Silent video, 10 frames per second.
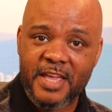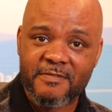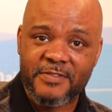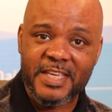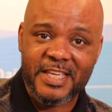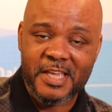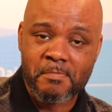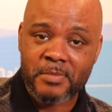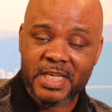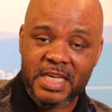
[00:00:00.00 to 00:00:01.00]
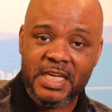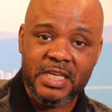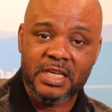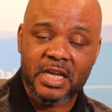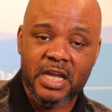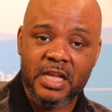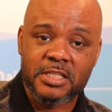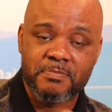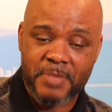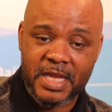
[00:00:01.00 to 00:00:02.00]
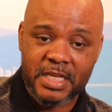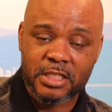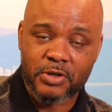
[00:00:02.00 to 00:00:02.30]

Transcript: NVMe and spinning